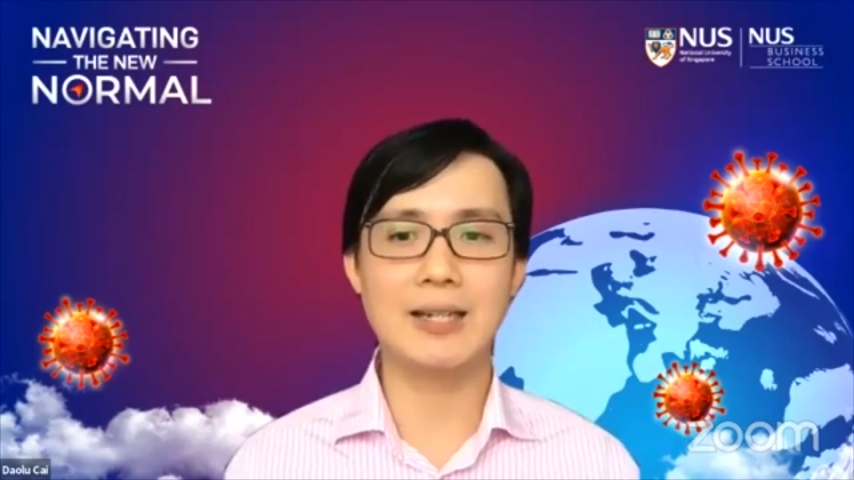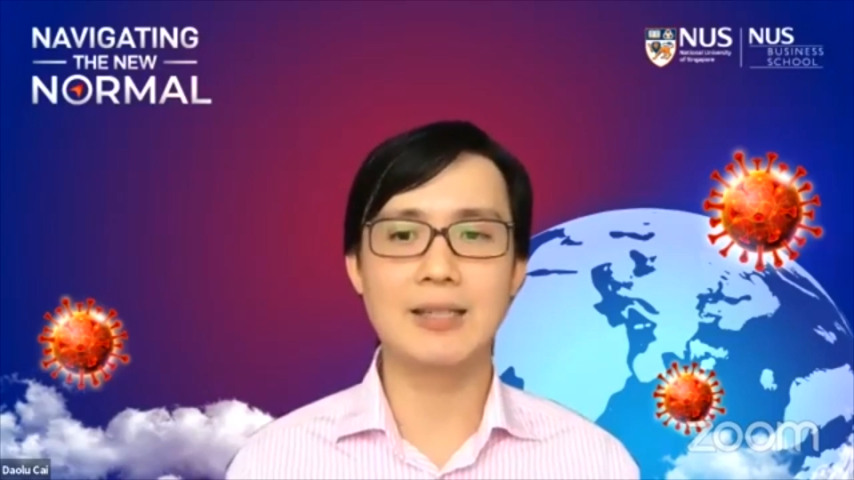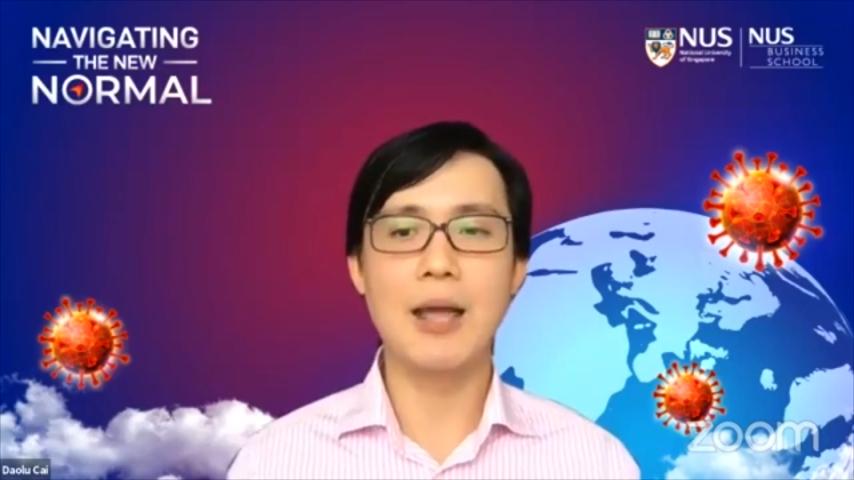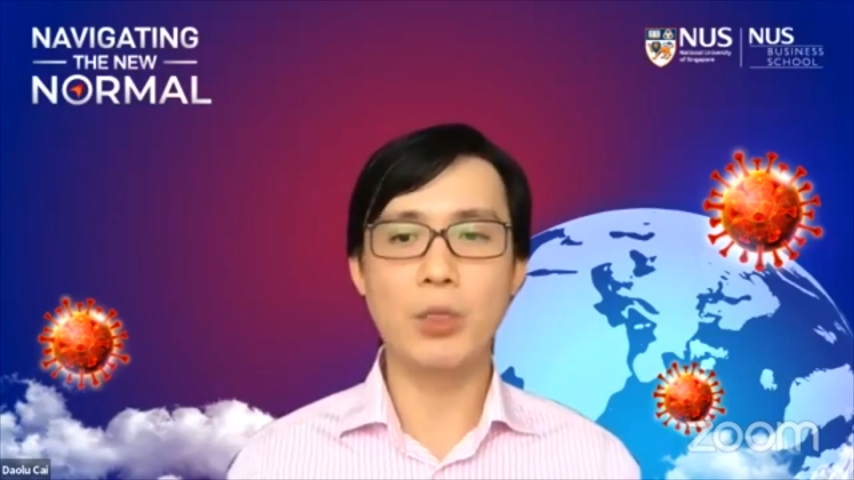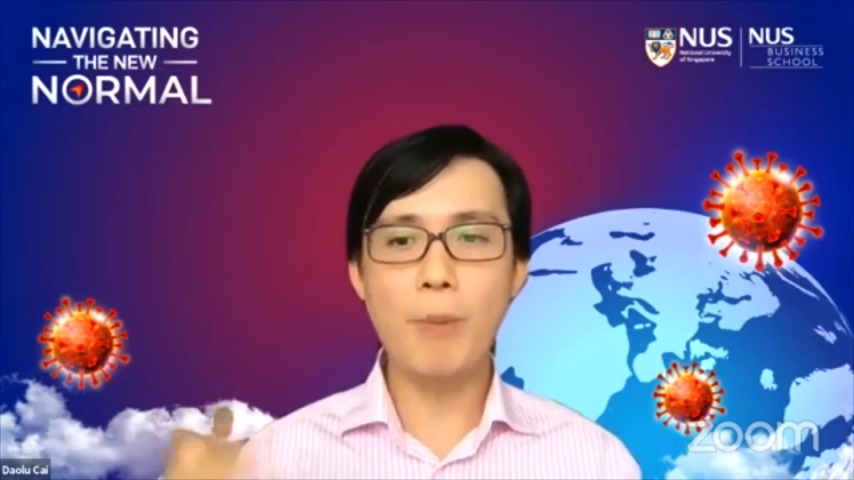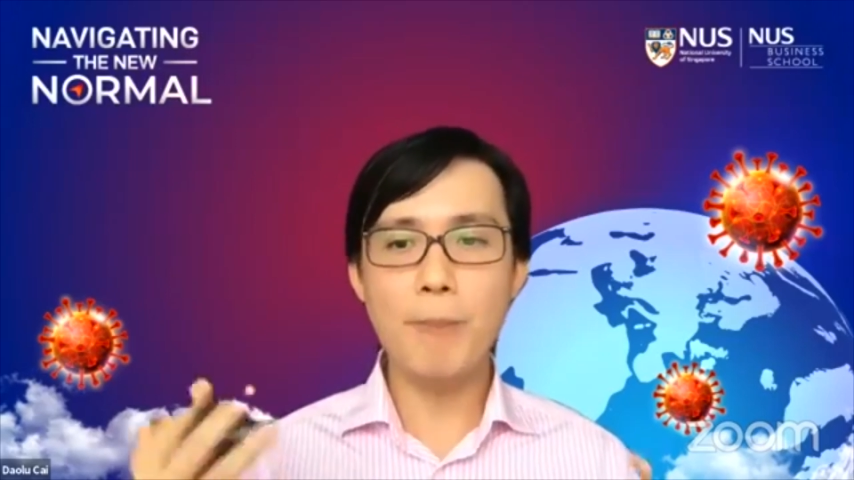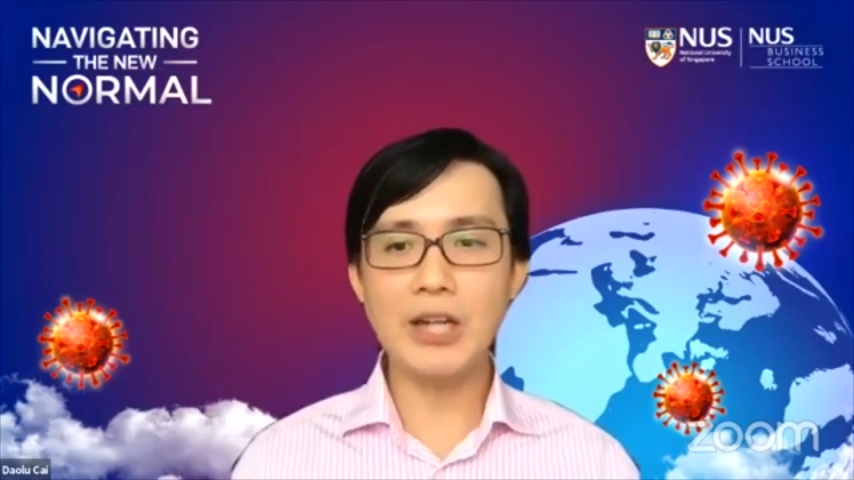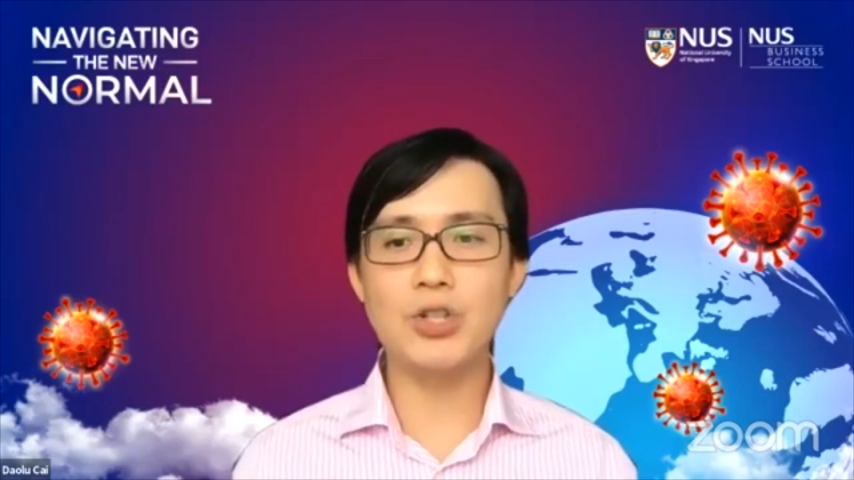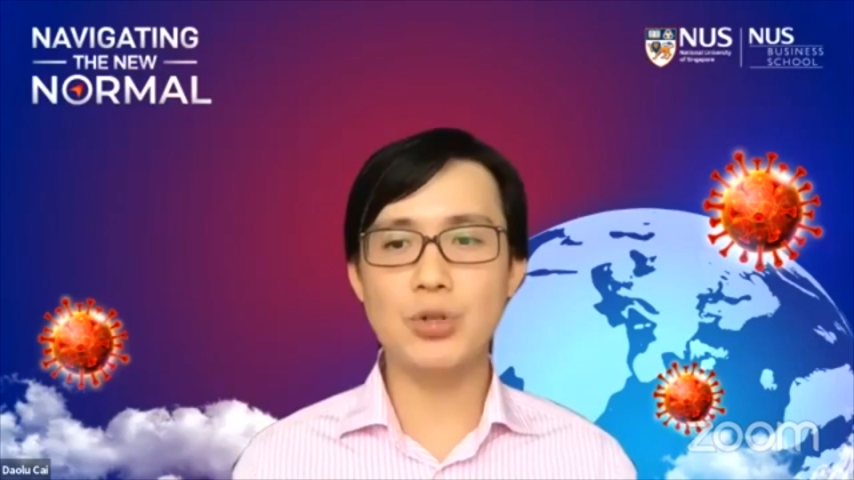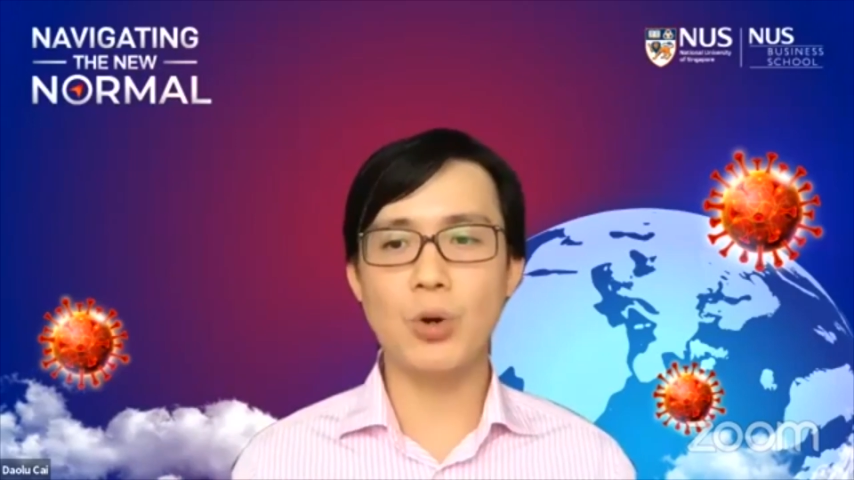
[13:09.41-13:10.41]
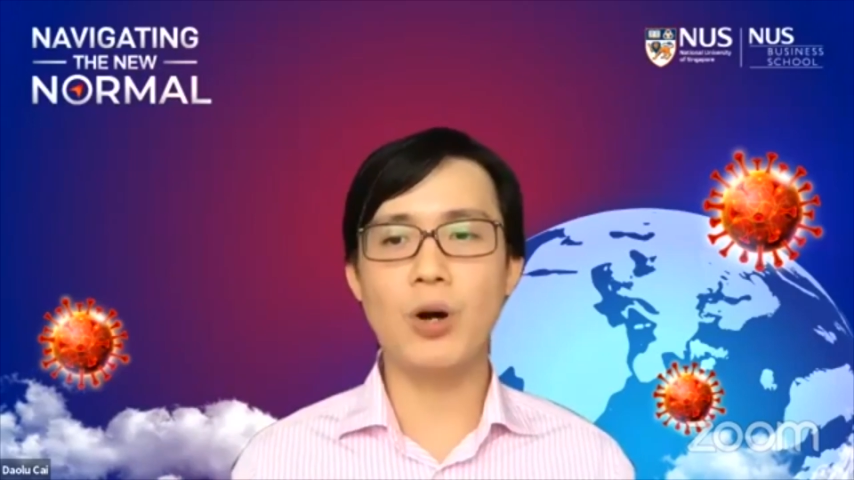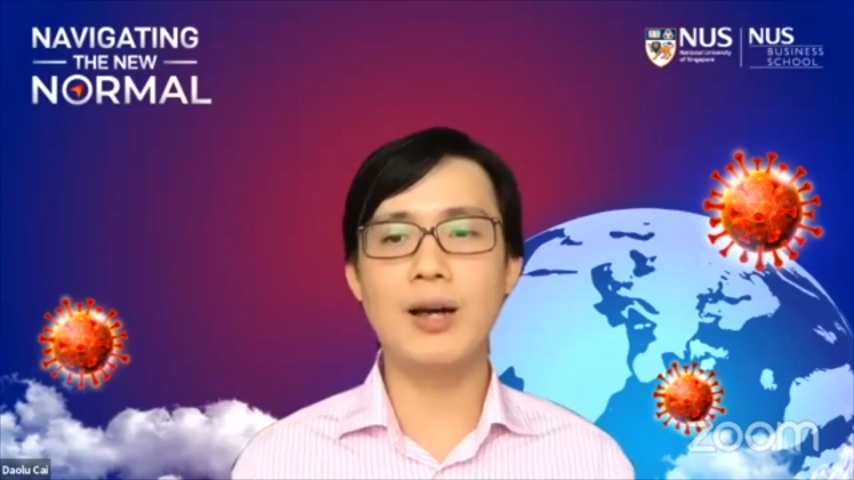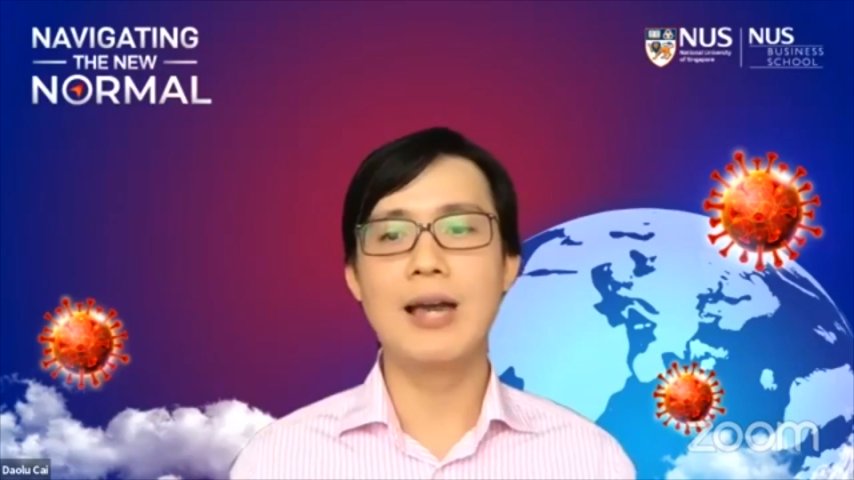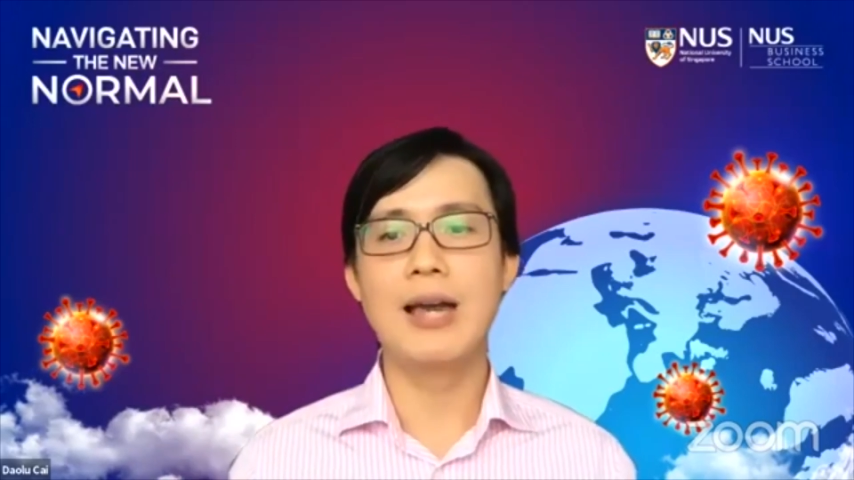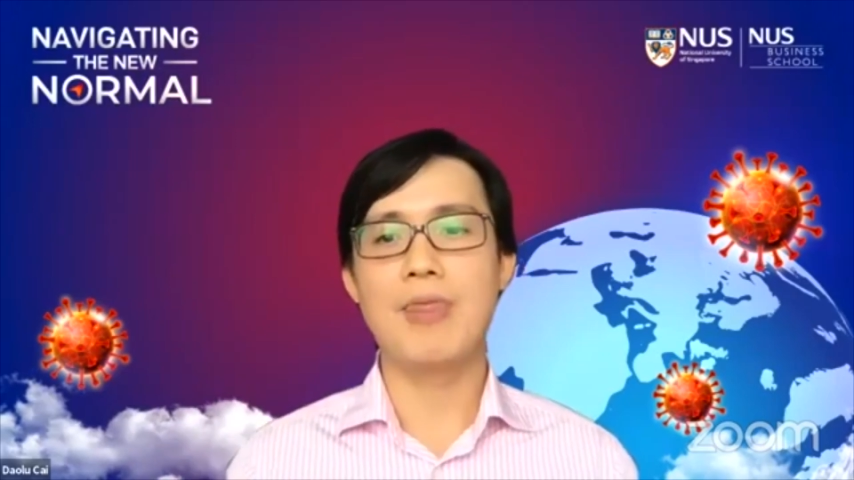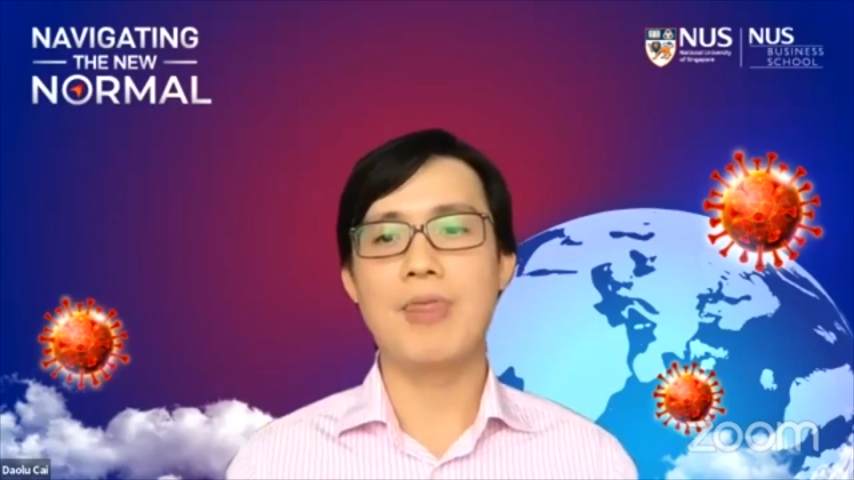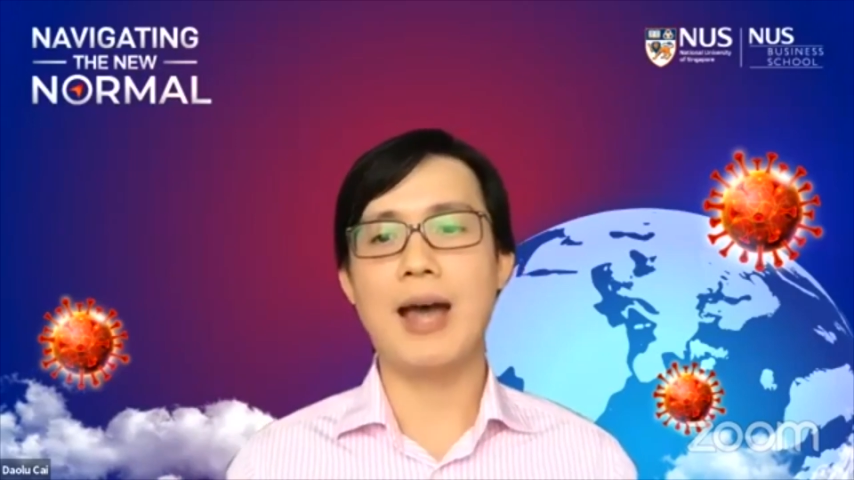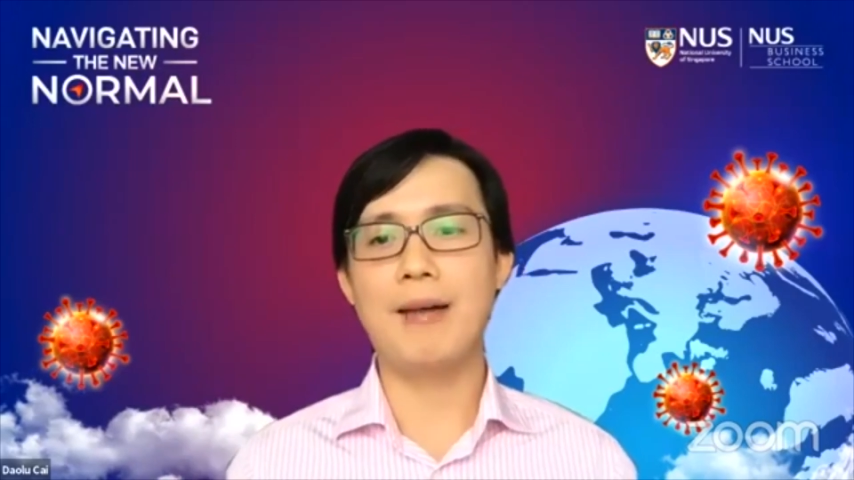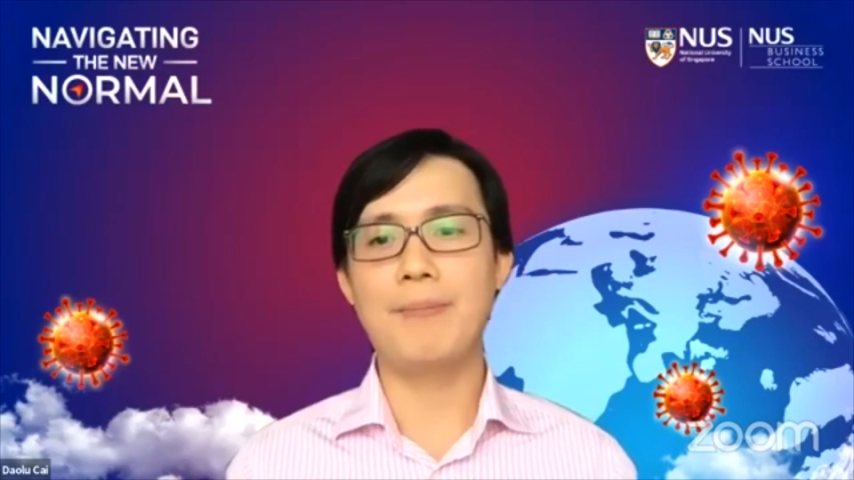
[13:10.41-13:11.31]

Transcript: to make sure that